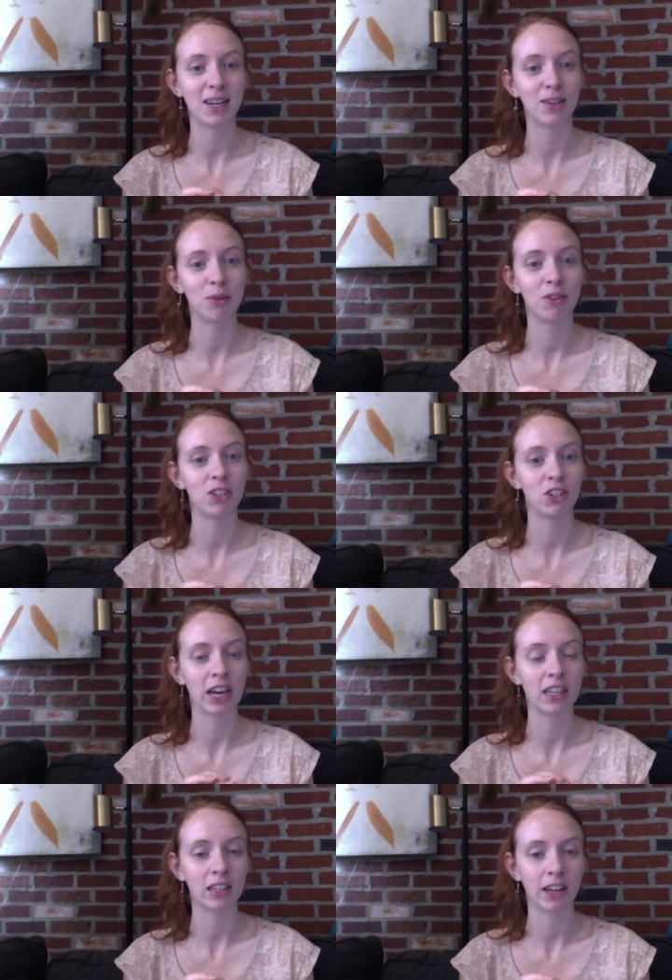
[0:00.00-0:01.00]
because we
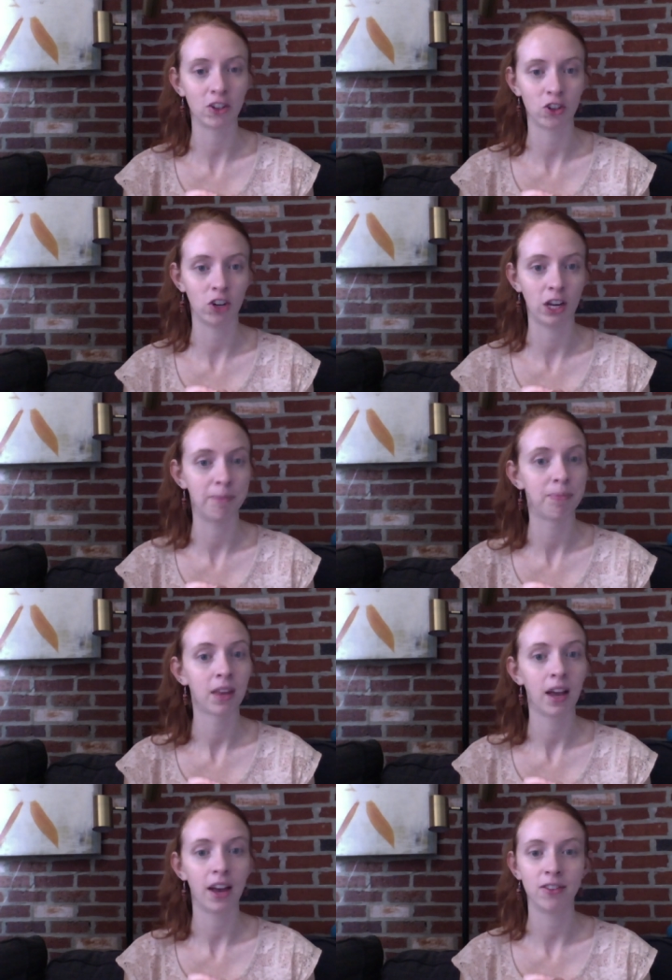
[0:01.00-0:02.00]
reject luxury
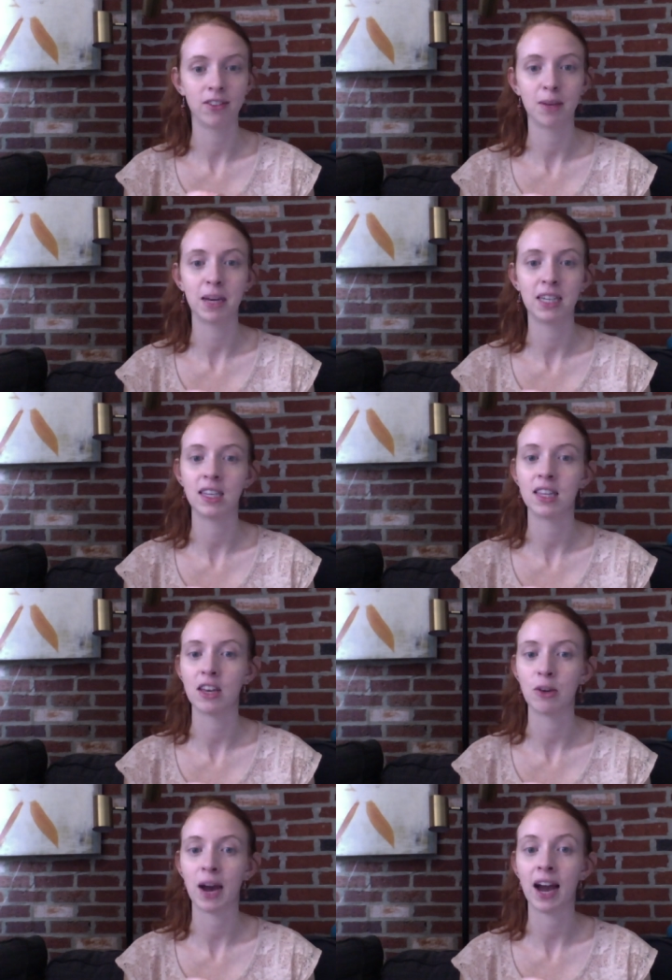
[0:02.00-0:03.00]
out of some idea
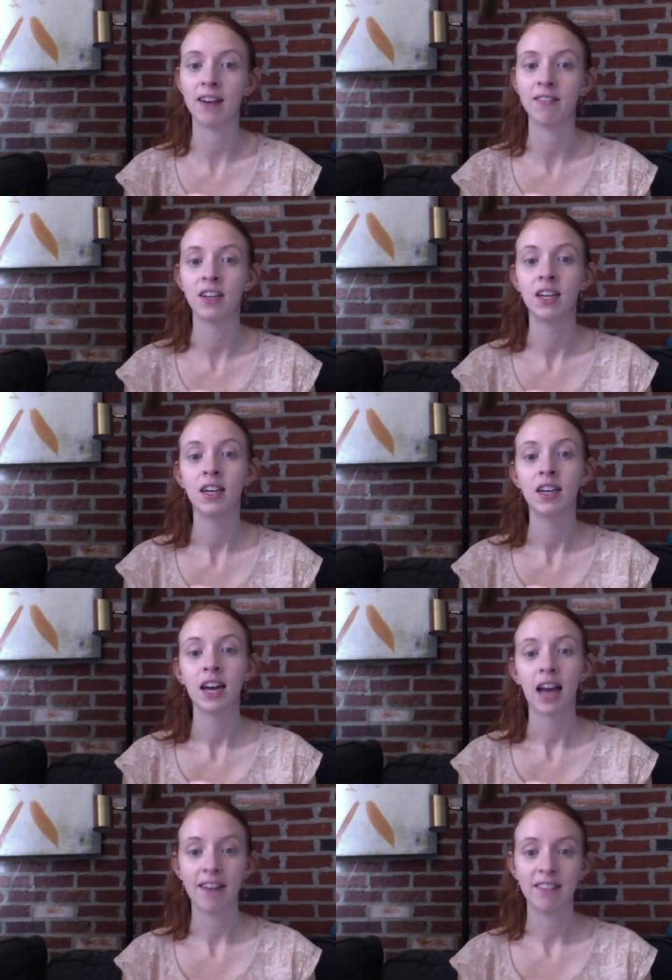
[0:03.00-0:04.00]
that
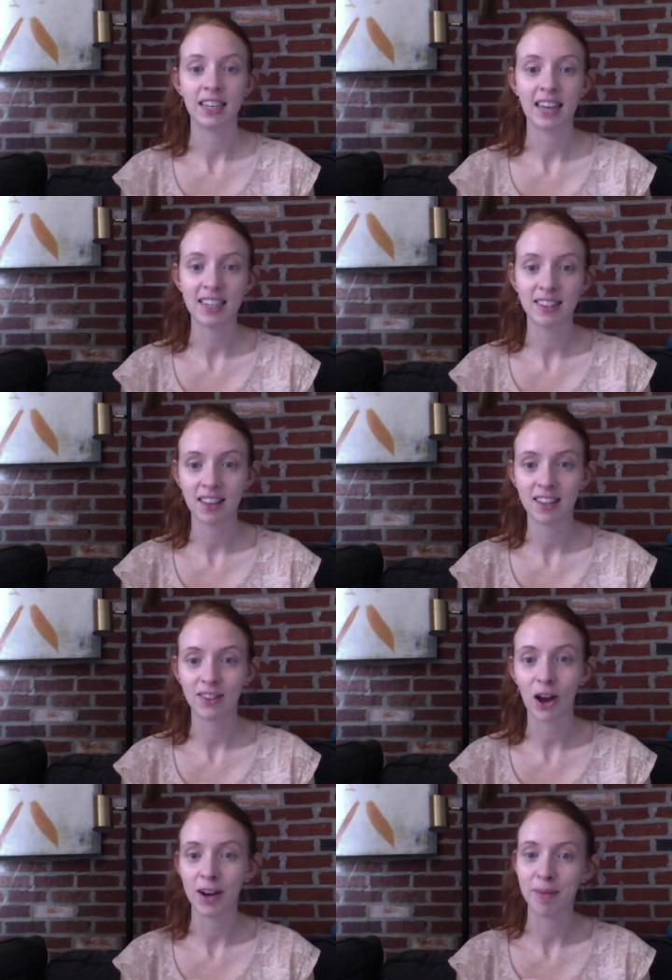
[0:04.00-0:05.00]
having nice
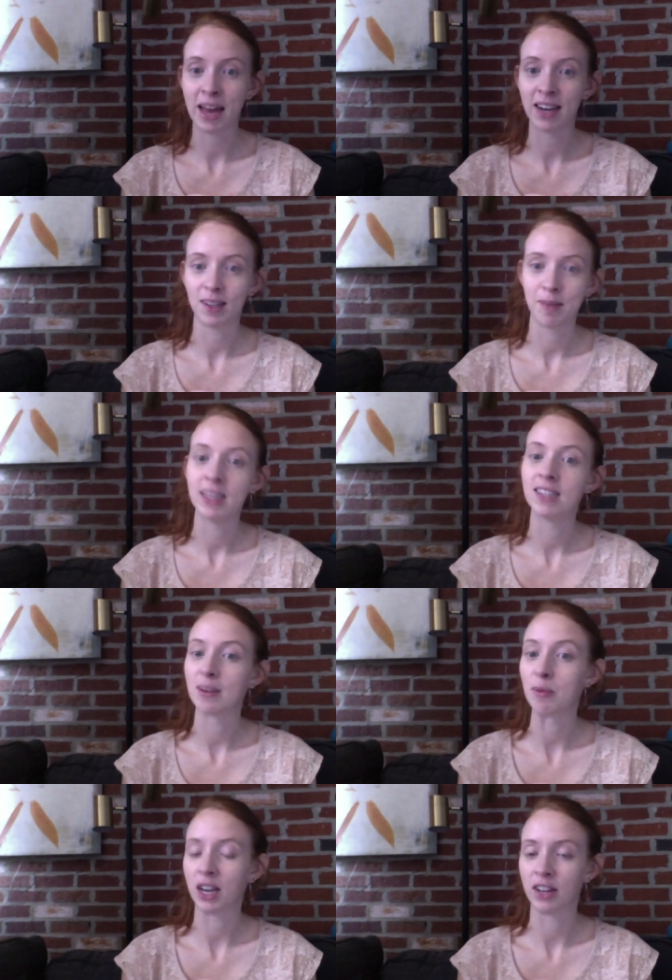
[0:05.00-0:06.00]
things automatically
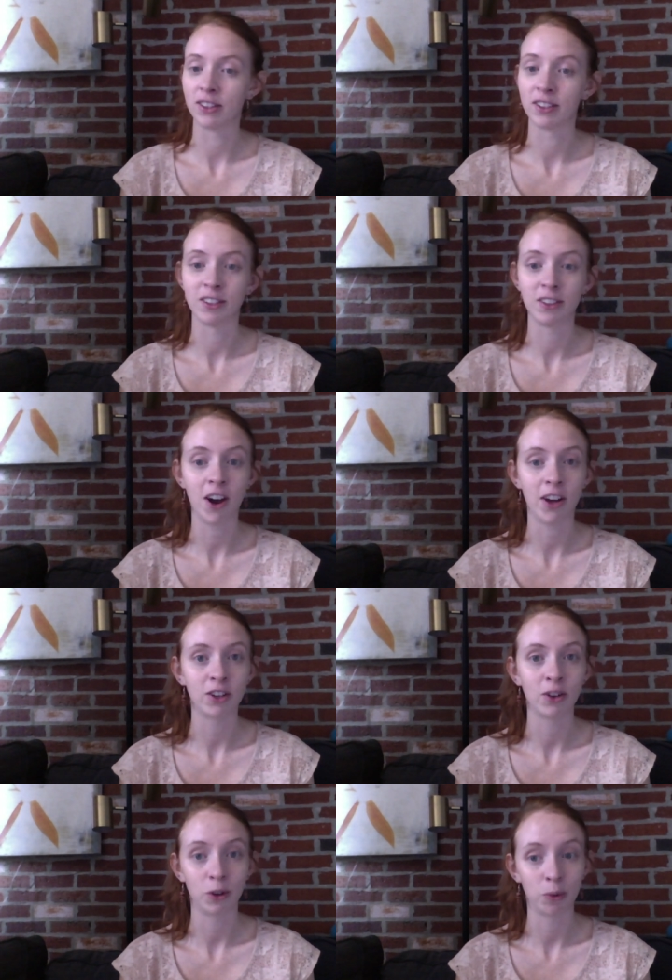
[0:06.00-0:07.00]
means someone else does
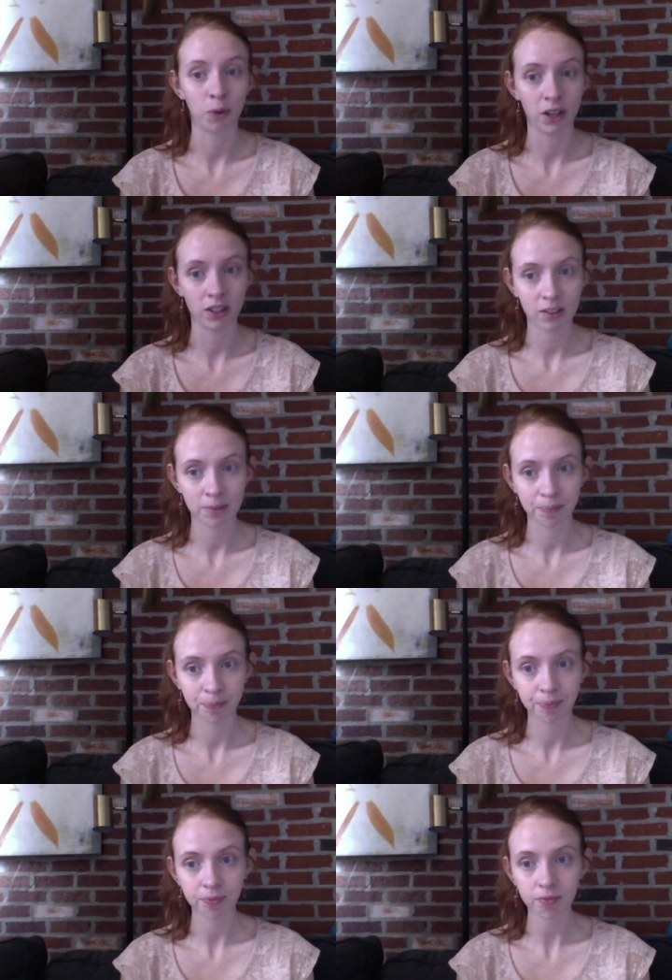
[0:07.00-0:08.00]
not, or worse.
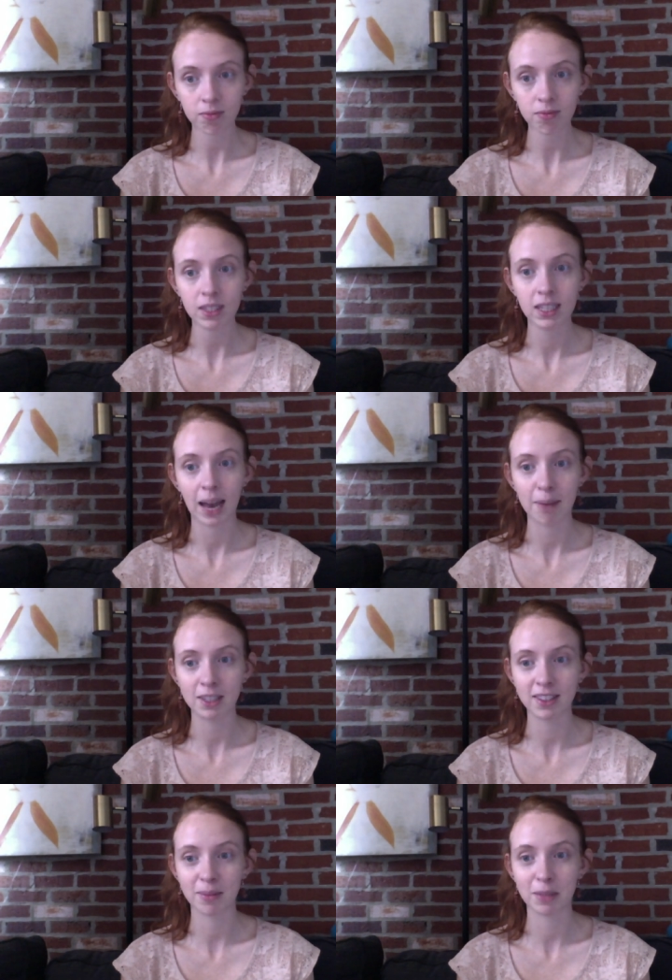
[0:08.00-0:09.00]

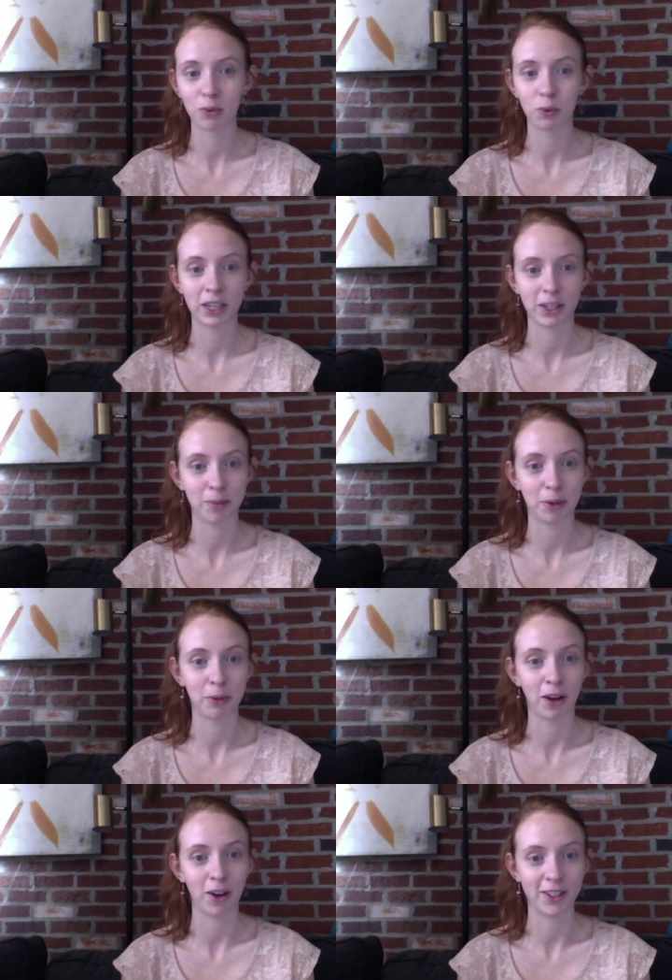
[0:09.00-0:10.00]
Capitalism is weird,
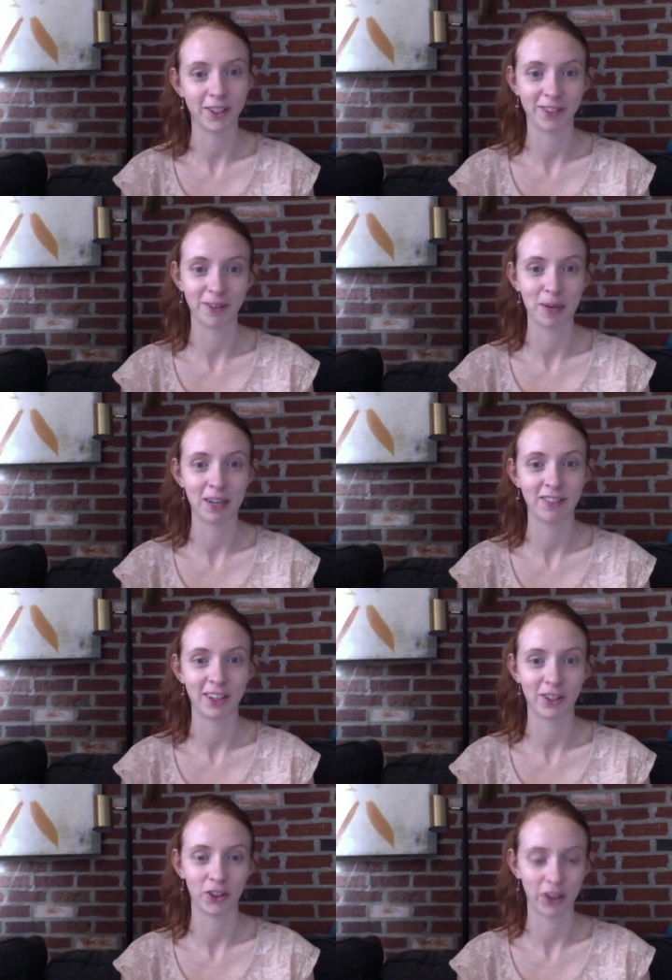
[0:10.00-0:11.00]
but we all deserve a bit of
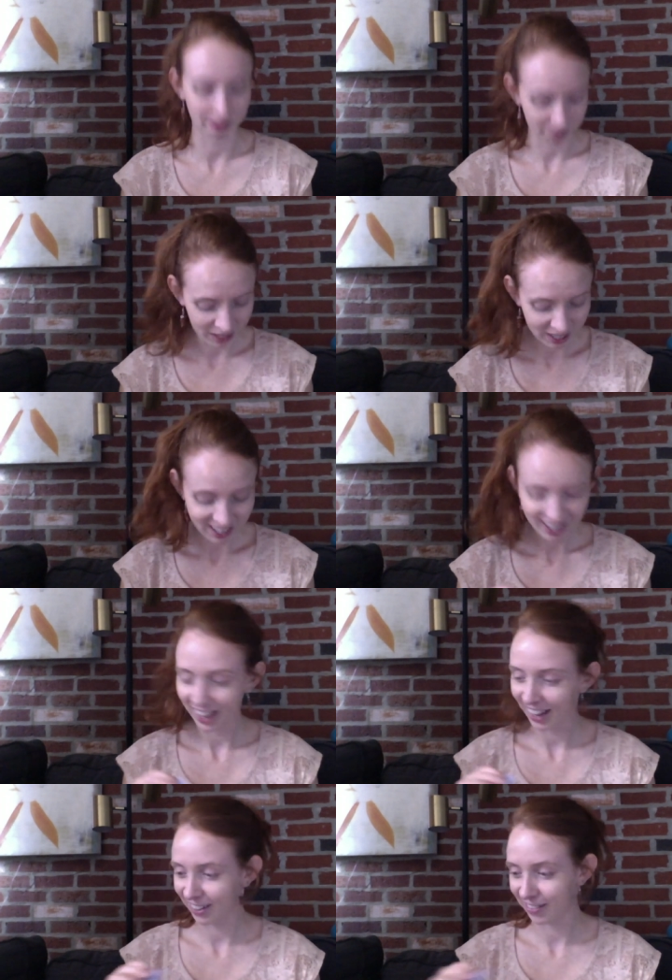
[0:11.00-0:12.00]
luxury.
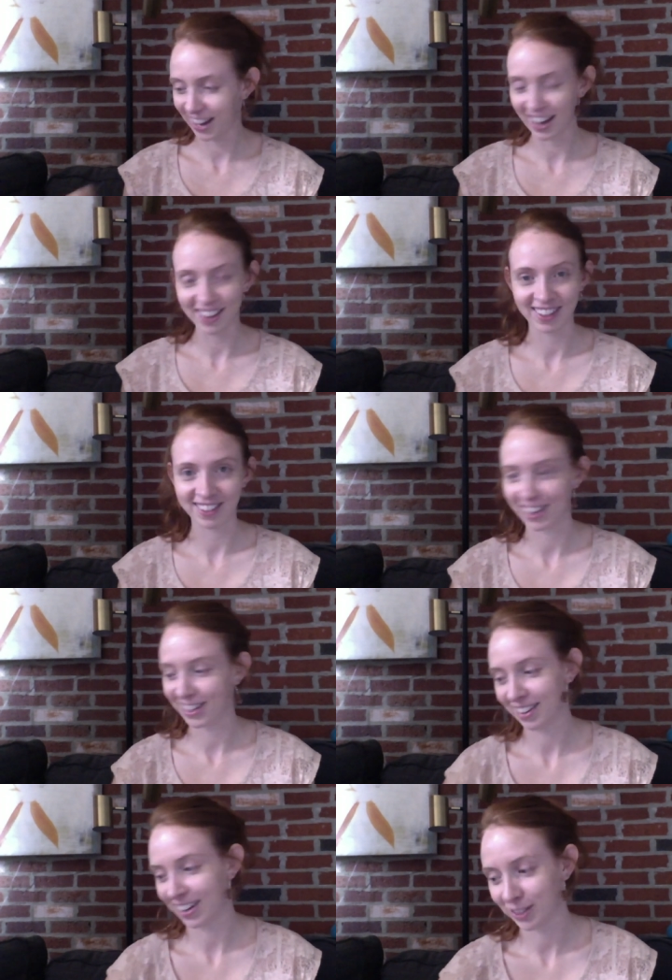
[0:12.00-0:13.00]
I love that. That's
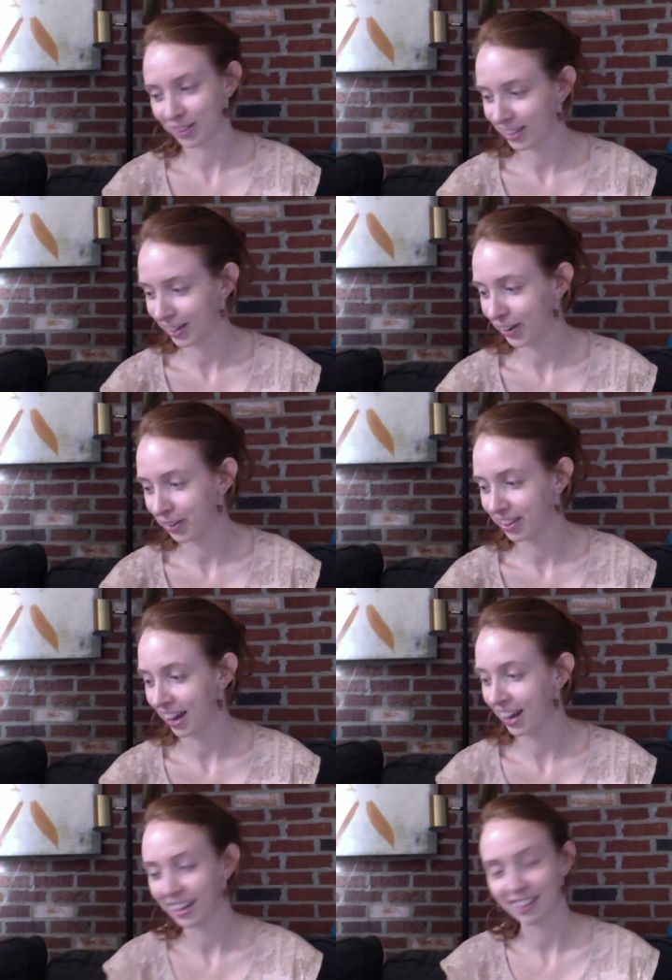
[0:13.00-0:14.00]
like, I totally agree with
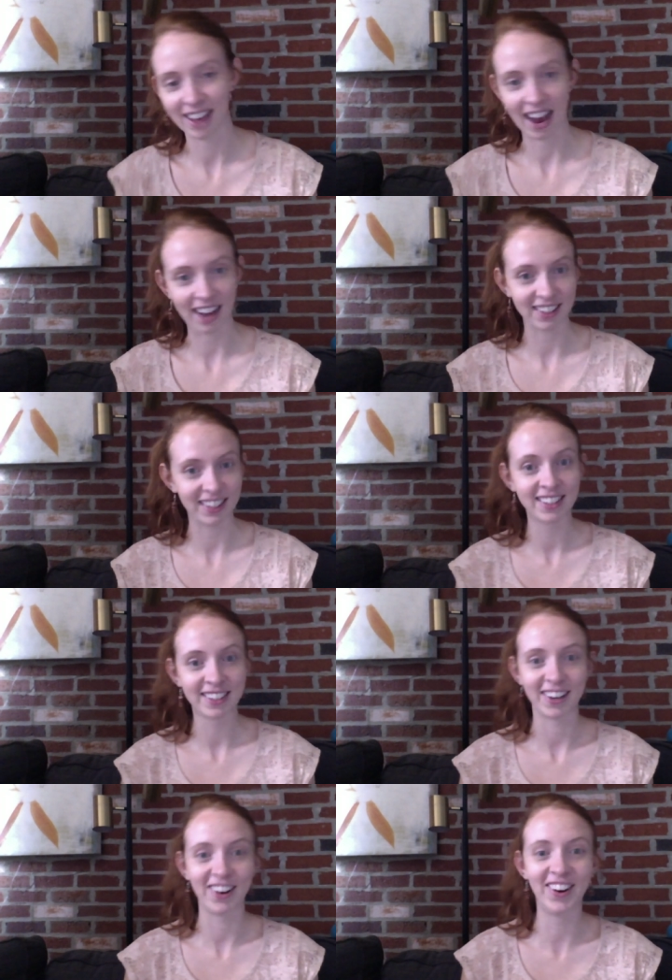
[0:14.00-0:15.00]
that. Exactly.
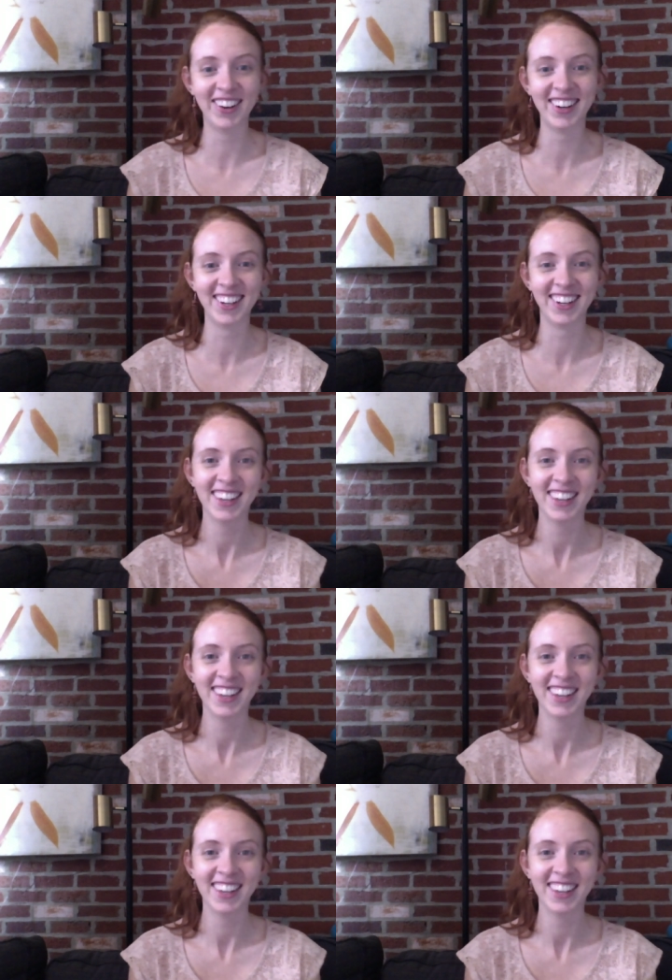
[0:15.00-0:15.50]
So,